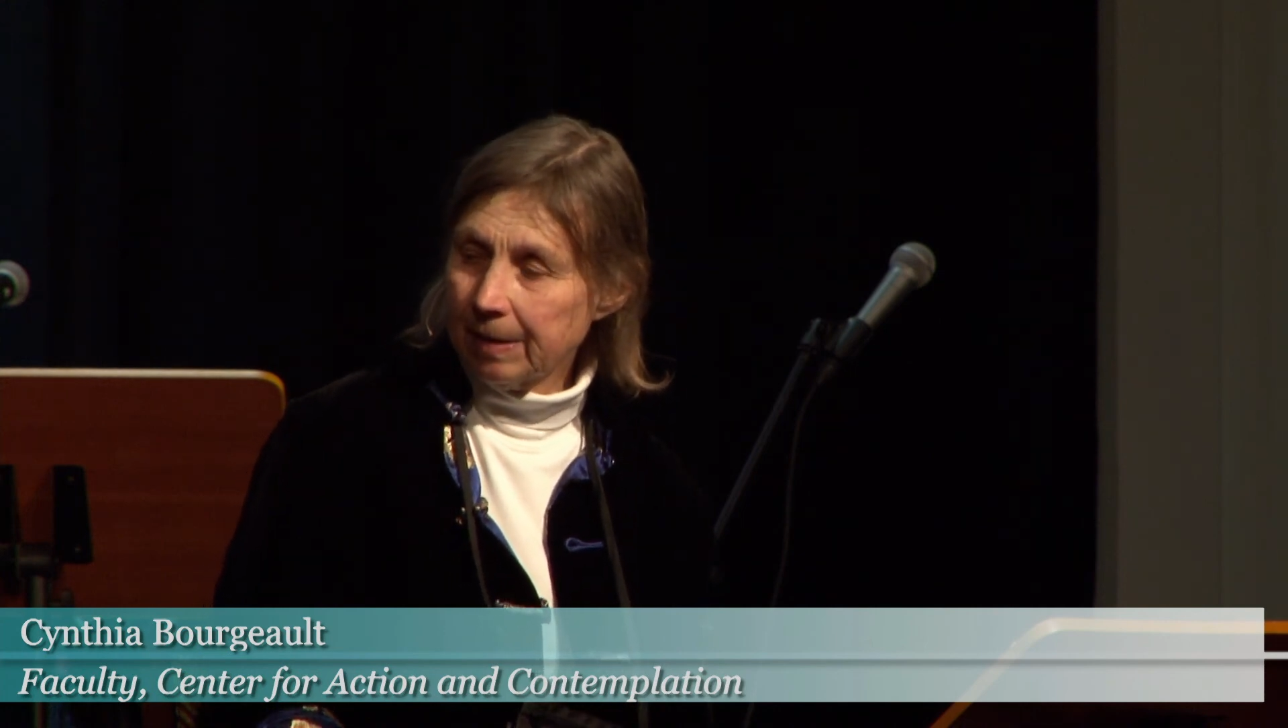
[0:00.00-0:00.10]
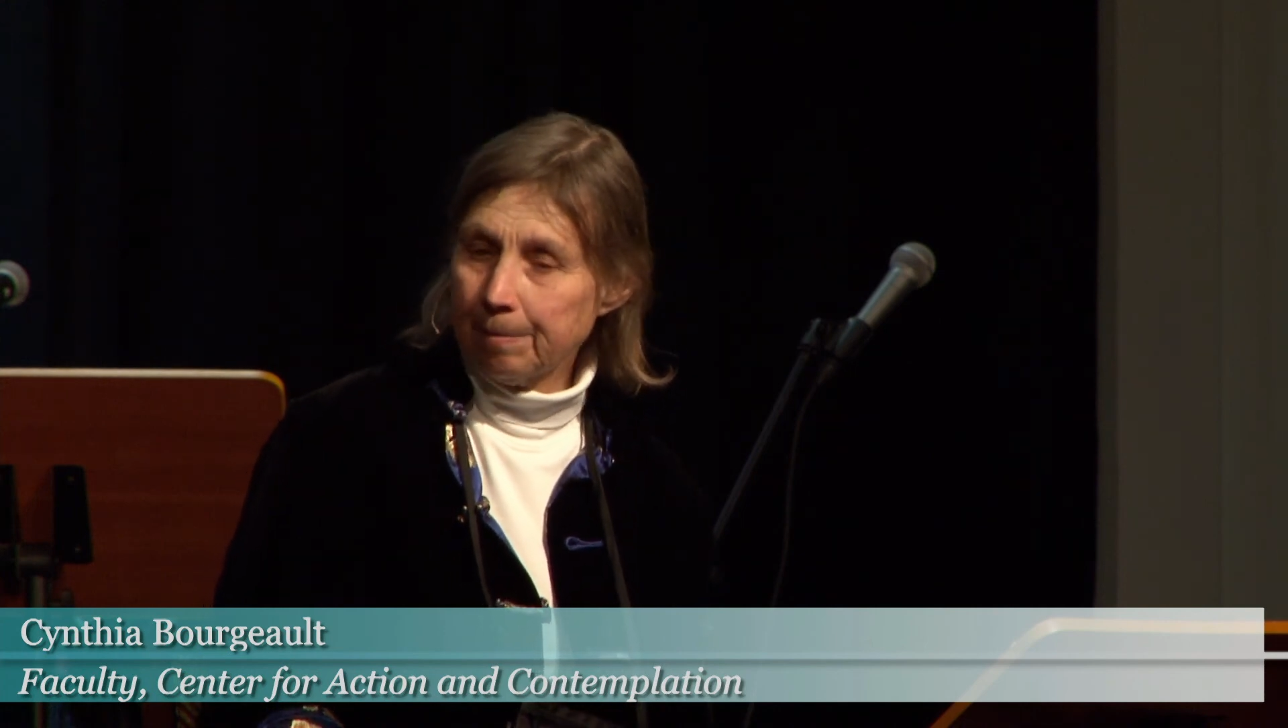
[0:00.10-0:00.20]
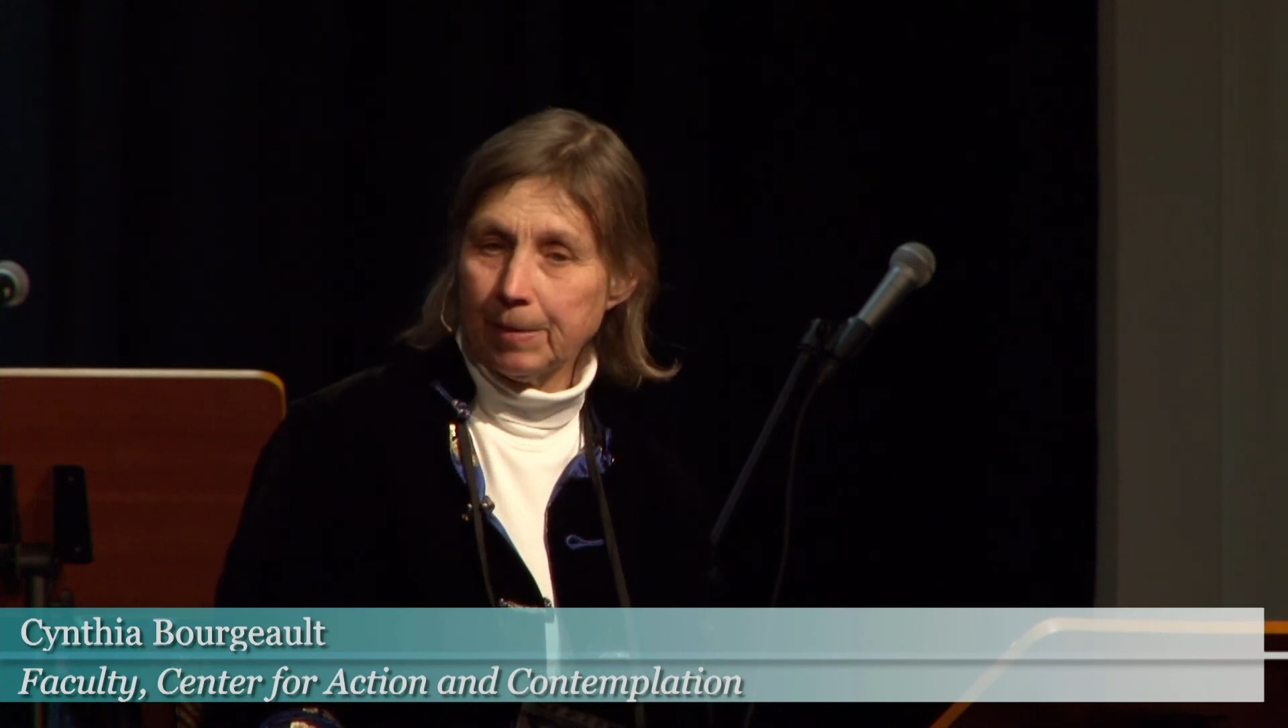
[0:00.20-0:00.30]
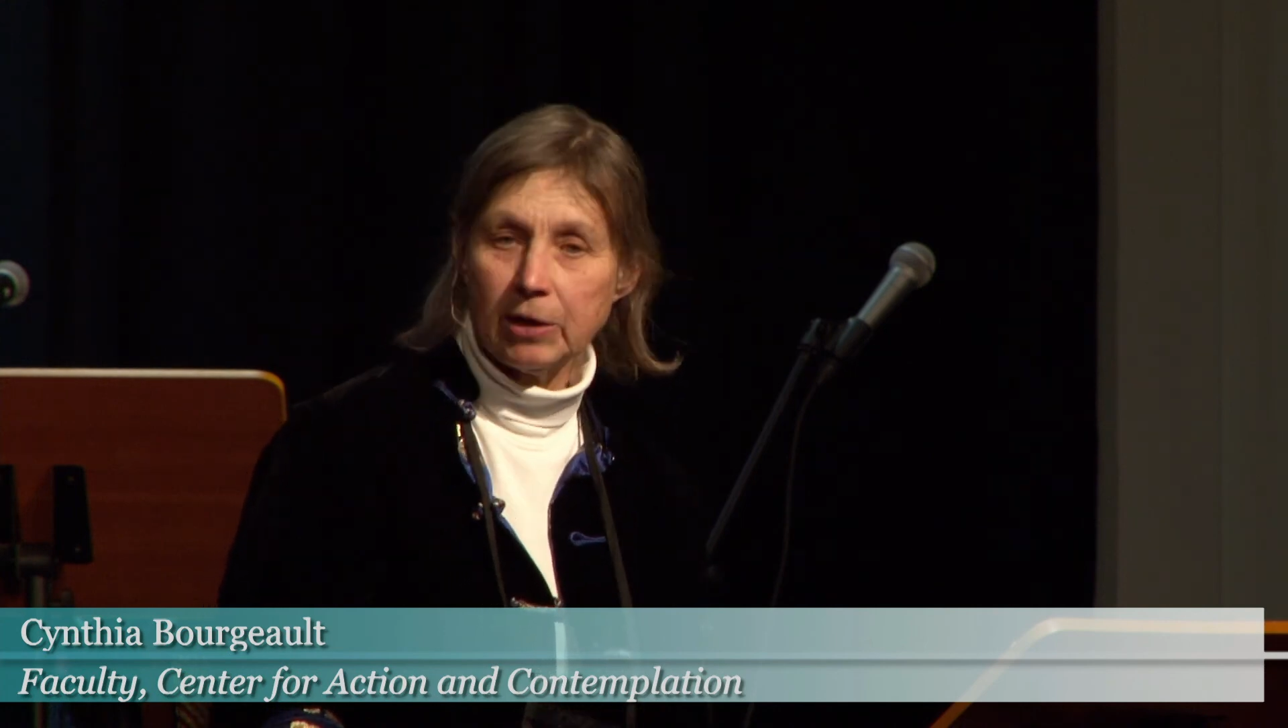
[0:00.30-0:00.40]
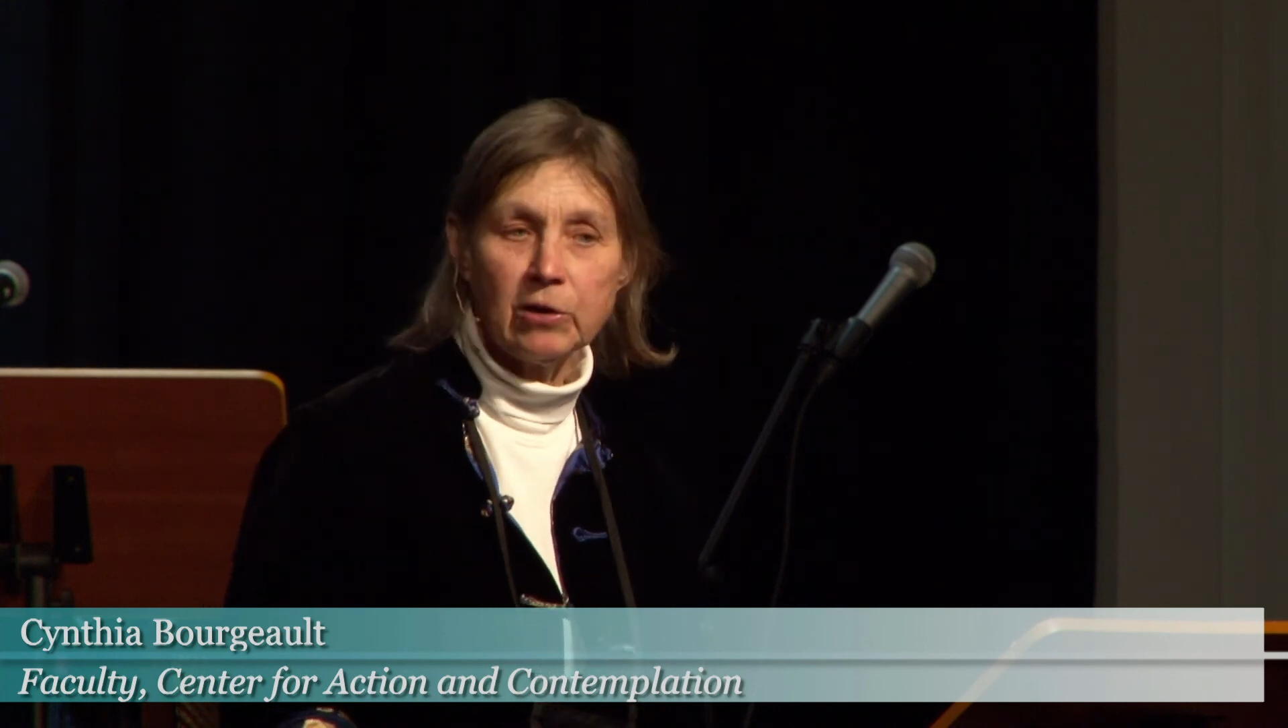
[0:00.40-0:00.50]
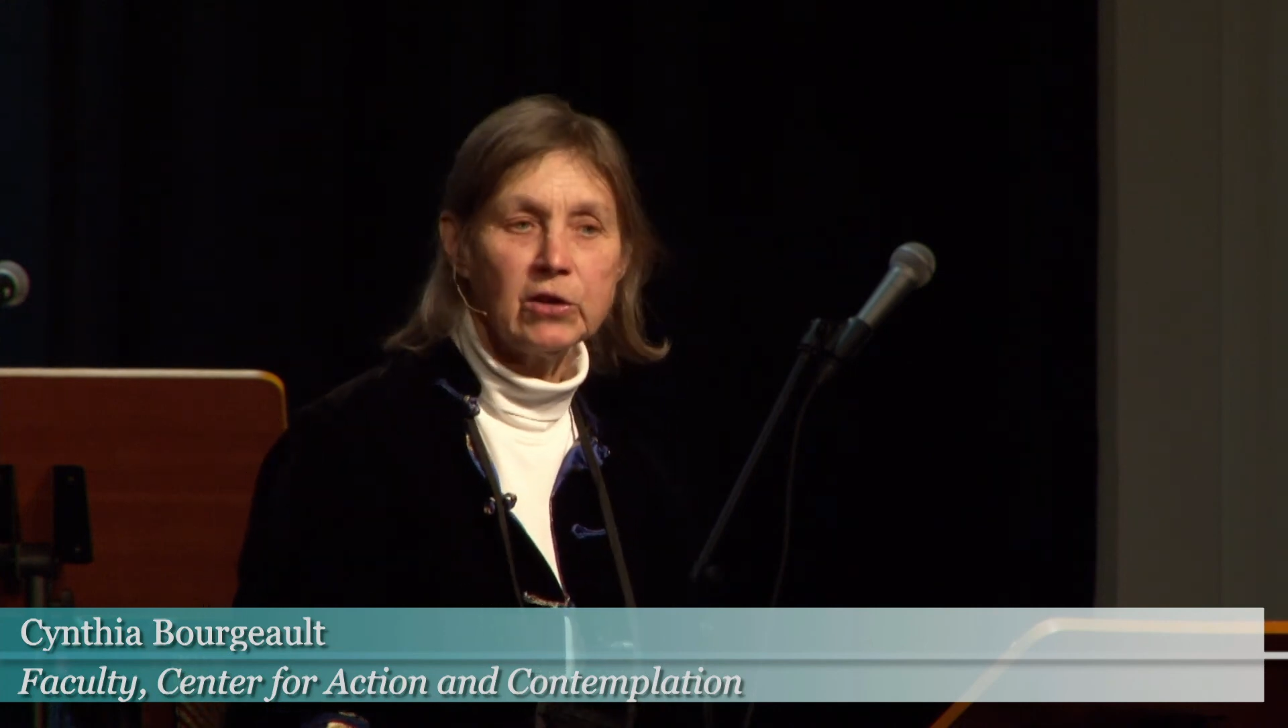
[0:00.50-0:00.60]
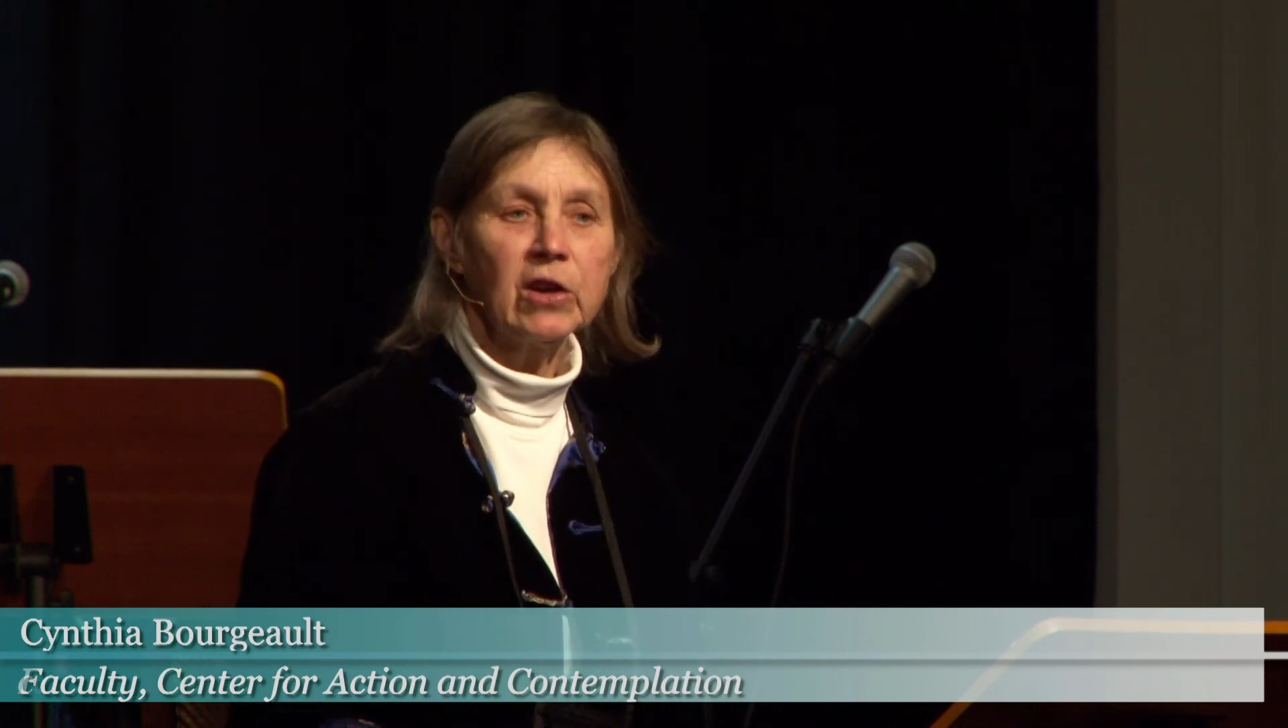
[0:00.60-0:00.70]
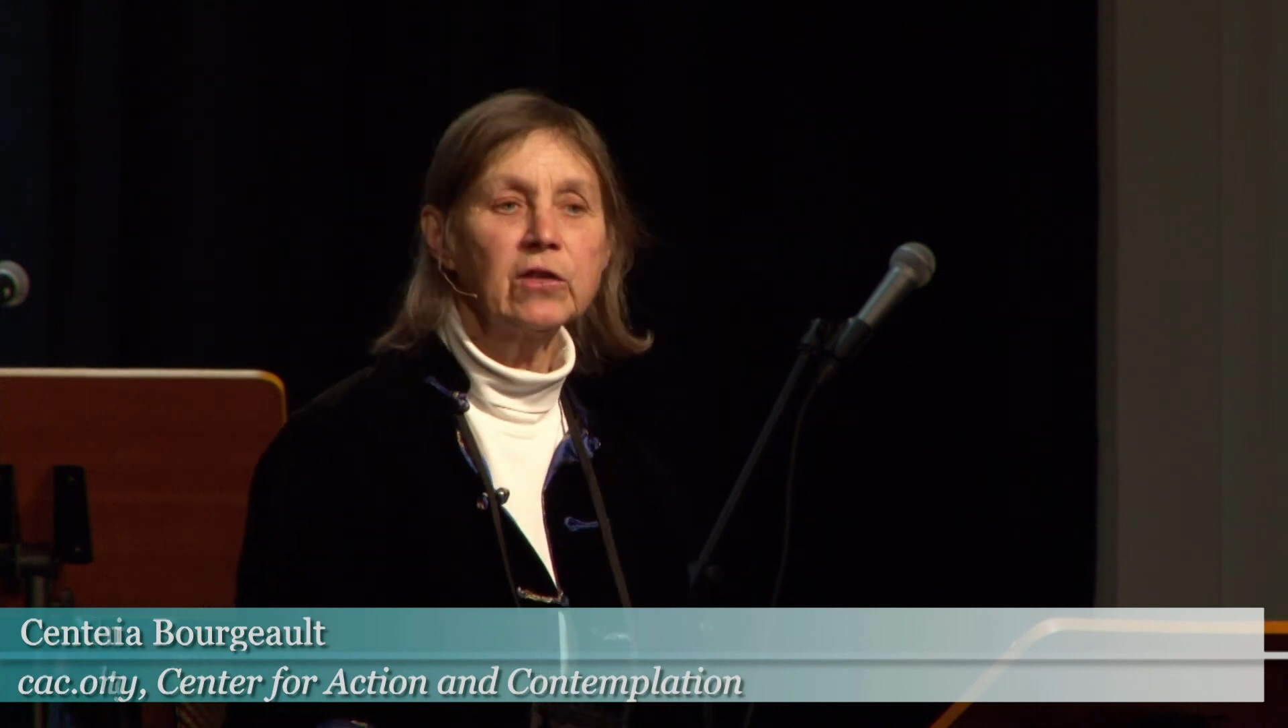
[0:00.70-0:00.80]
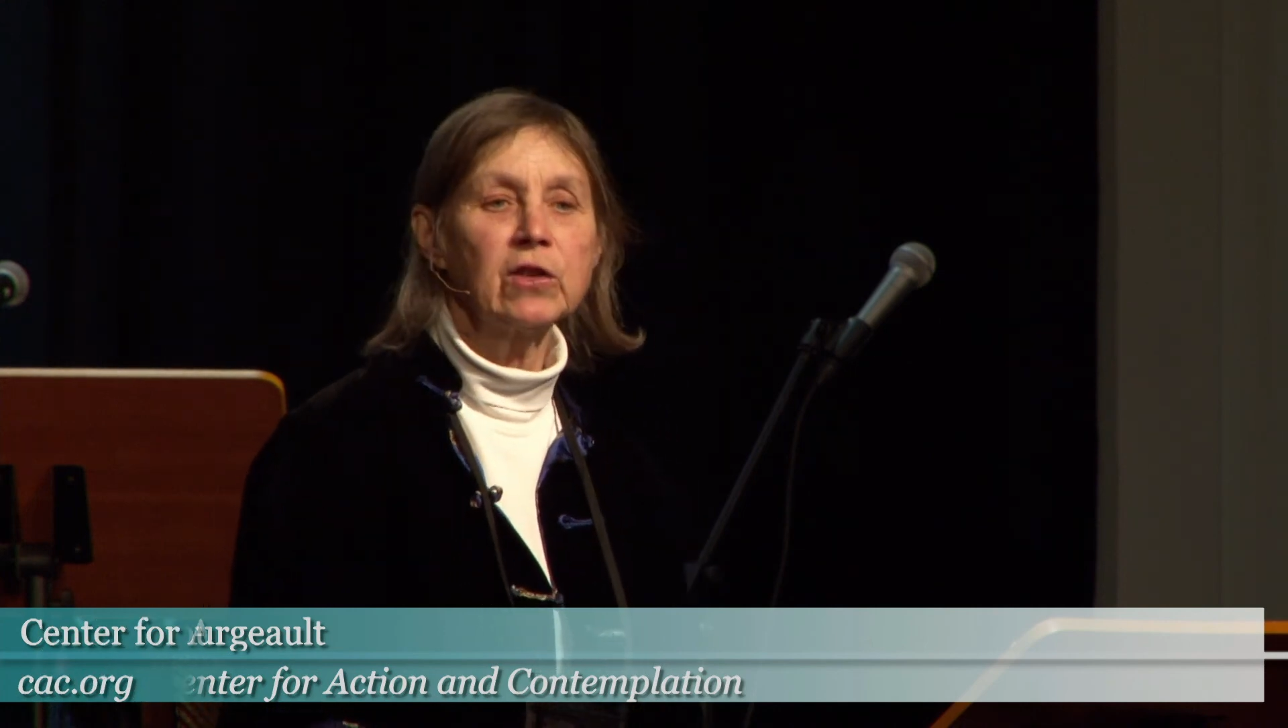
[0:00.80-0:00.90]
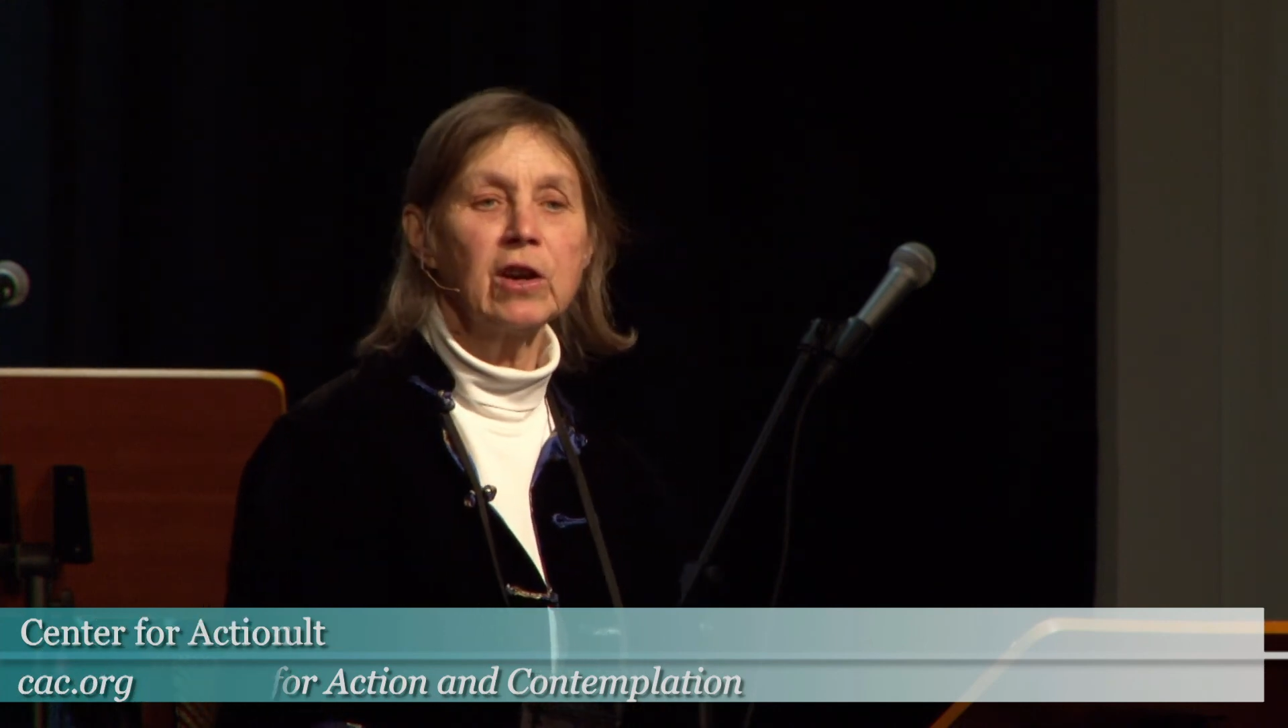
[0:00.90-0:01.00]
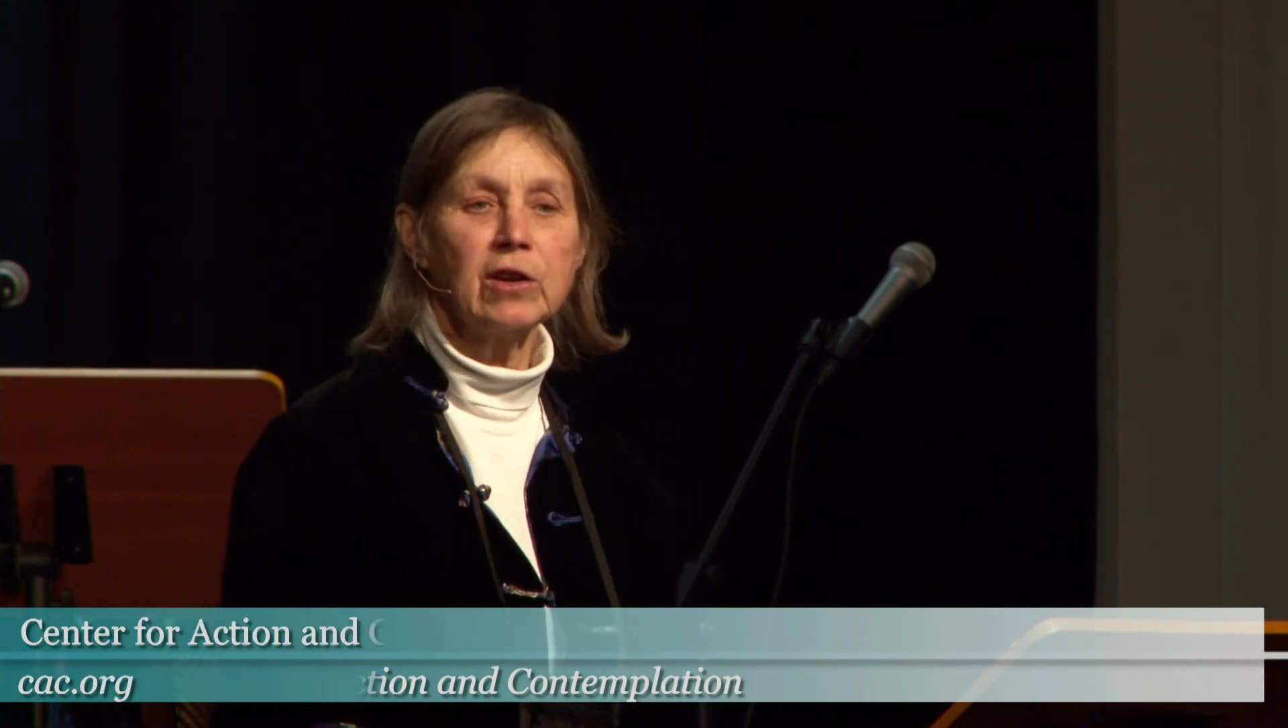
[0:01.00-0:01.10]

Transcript: but you just